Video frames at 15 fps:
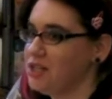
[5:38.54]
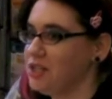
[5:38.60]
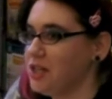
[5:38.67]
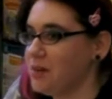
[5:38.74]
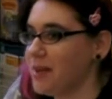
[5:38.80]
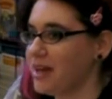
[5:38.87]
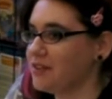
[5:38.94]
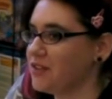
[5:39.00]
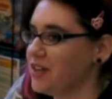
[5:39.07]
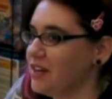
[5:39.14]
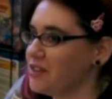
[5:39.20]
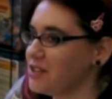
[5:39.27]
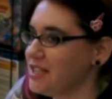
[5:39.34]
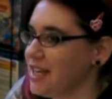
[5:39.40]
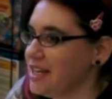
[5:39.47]
Go back for
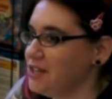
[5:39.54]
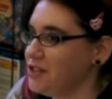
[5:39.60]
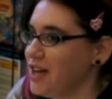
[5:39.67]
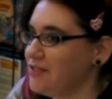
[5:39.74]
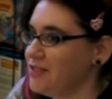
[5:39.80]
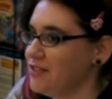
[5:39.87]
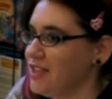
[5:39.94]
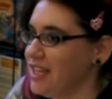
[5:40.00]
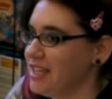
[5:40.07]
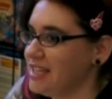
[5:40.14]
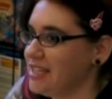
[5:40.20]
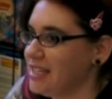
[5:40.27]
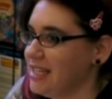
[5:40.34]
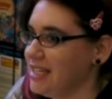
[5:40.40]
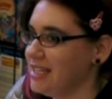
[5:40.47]
another second draft of this
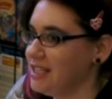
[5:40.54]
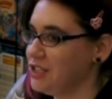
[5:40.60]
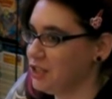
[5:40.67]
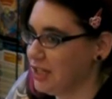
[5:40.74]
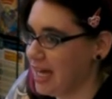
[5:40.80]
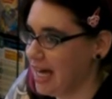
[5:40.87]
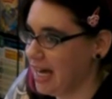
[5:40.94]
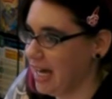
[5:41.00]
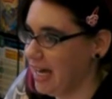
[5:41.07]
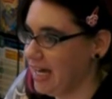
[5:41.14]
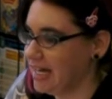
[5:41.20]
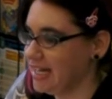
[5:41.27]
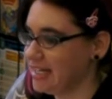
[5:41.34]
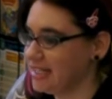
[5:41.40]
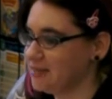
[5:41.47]
in July.
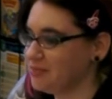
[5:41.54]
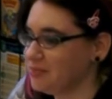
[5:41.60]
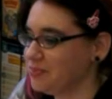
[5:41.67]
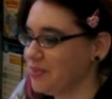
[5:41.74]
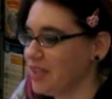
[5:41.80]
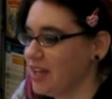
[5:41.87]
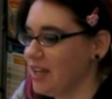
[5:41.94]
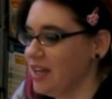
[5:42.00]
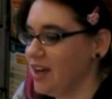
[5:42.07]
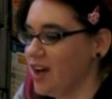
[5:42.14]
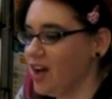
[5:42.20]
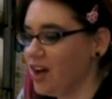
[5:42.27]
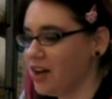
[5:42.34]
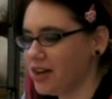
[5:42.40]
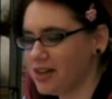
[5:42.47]

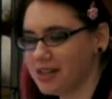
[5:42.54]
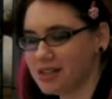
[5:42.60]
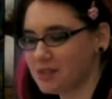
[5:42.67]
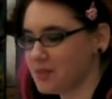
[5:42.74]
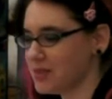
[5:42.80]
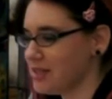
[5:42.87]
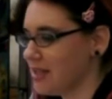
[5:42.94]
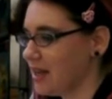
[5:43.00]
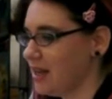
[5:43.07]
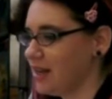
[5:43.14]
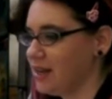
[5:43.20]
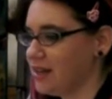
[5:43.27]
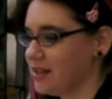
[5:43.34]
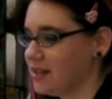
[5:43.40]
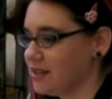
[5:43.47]
August was
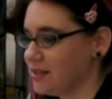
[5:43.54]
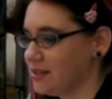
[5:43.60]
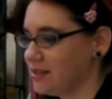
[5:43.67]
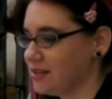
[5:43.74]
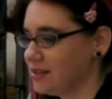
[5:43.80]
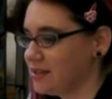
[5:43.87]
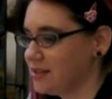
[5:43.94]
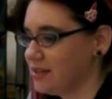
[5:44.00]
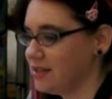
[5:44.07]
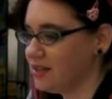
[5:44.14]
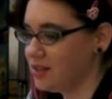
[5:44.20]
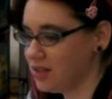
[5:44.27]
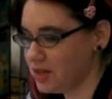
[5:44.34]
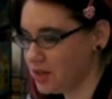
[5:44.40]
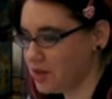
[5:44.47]
like,
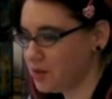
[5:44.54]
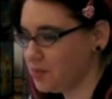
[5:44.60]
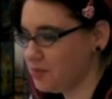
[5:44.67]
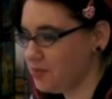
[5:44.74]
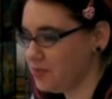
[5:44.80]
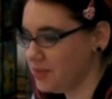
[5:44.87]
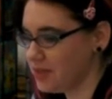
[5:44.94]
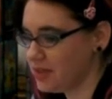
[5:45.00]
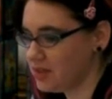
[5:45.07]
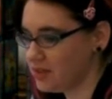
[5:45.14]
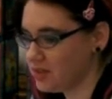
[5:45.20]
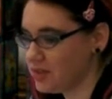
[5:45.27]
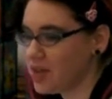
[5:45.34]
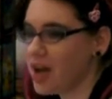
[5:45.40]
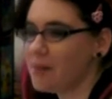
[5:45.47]
you know,
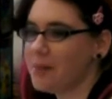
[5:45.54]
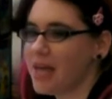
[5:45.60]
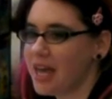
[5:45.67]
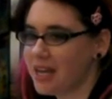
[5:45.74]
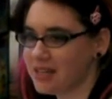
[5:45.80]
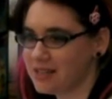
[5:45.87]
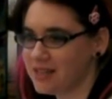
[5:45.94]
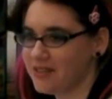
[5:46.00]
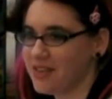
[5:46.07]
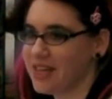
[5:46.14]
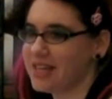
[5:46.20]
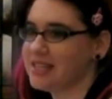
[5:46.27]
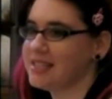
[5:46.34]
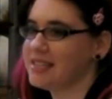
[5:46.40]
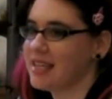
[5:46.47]
copy edits on
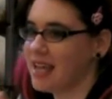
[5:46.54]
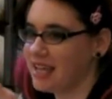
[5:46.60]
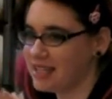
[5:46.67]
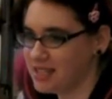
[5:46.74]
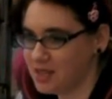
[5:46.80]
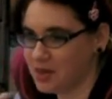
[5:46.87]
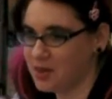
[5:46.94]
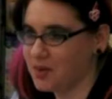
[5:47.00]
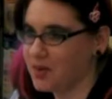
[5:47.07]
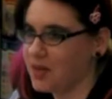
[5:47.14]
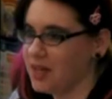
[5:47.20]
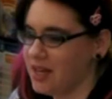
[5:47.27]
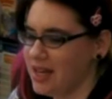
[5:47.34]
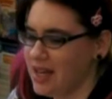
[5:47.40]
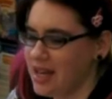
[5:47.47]
this. And so,
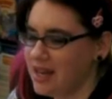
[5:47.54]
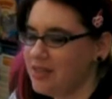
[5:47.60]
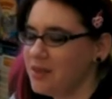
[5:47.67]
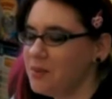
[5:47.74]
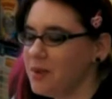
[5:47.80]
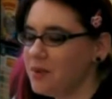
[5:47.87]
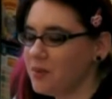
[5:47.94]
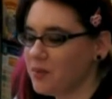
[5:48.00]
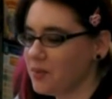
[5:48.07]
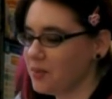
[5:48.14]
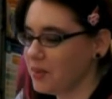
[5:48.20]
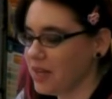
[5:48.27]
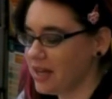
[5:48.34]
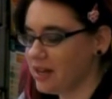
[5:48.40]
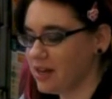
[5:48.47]
and then we
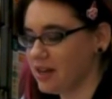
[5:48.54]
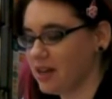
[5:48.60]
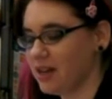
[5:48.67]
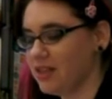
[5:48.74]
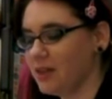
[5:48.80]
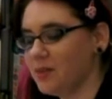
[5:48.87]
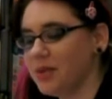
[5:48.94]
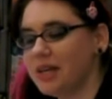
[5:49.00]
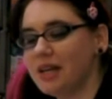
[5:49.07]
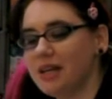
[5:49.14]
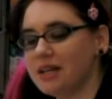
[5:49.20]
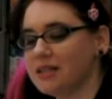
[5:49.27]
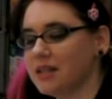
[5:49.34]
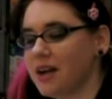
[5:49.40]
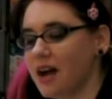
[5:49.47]
didn't
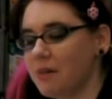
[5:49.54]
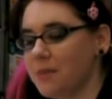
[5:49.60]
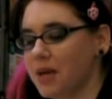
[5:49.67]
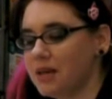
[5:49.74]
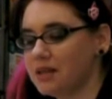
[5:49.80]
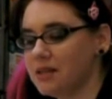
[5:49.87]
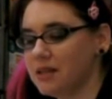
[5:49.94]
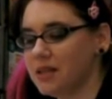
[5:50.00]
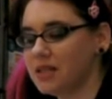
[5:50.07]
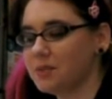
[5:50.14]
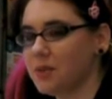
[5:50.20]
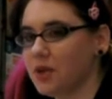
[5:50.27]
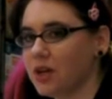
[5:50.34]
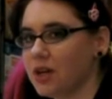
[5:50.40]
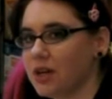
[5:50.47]
get to copy edits on this
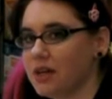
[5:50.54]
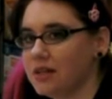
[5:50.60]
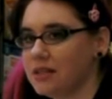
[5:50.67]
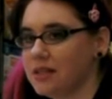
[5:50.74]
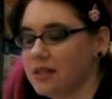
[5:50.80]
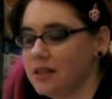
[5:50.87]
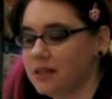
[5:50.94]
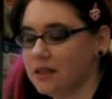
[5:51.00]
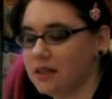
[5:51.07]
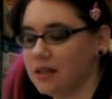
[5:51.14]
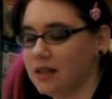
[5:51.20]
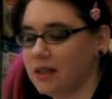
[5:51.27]
book until